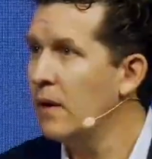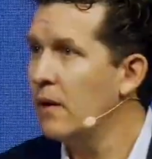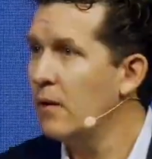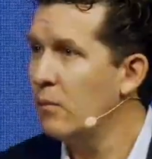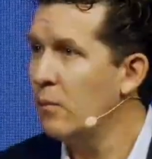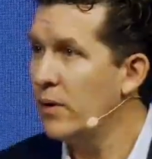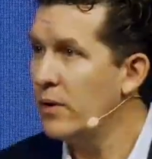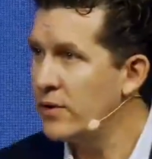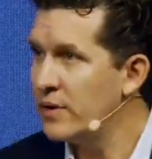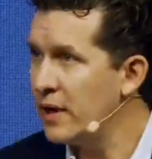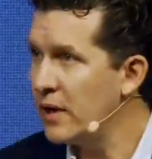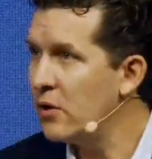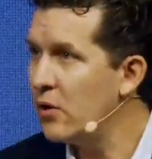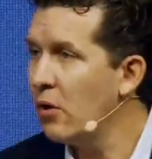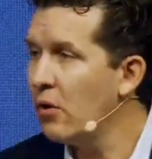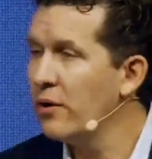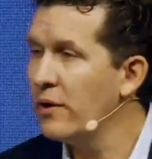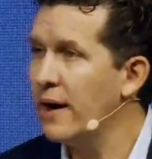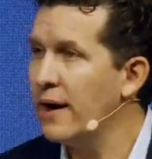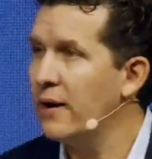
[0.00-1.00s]
We see
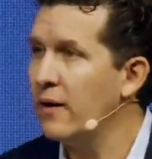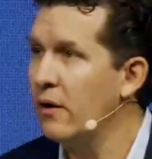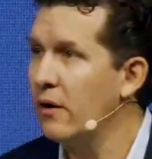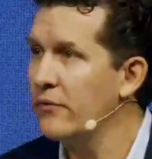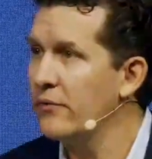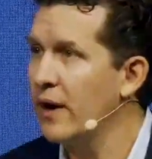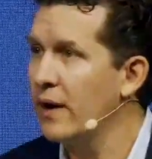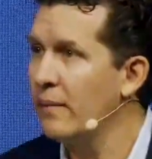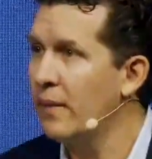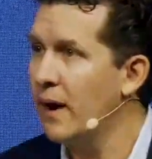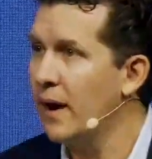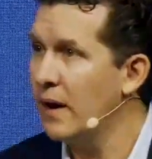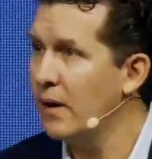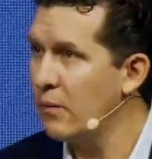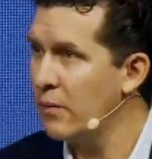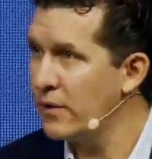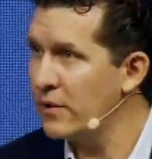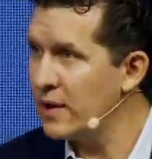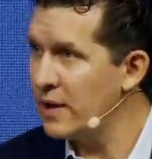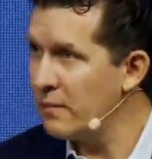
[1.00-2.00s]
gold at an all-time high. We
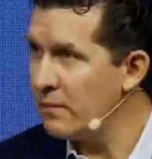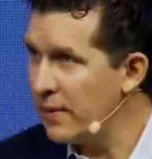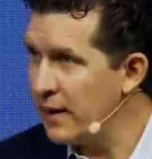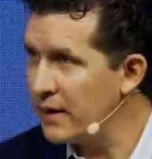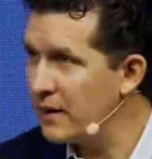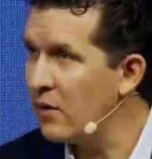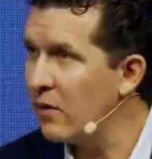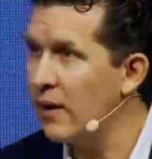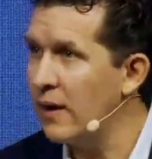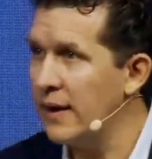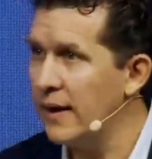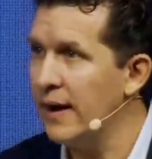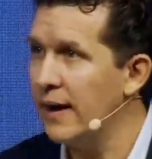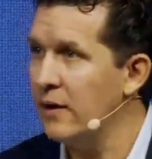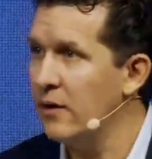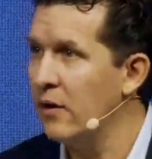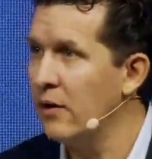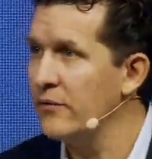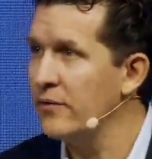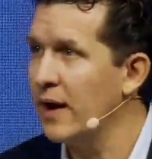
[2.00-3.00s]
see Bitcoin at an
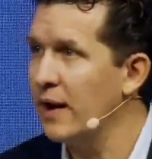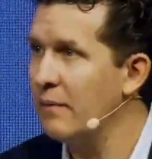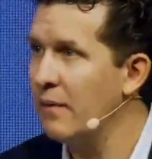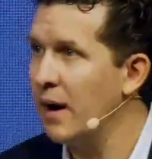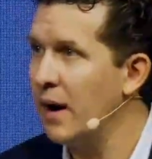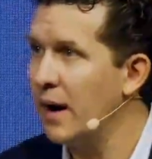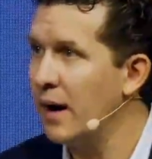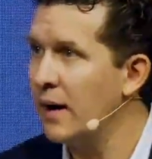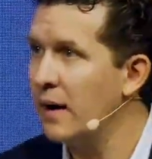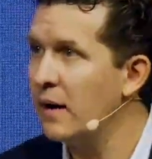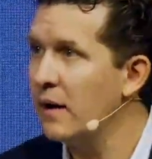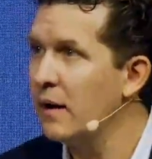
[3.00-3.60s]
all-time high.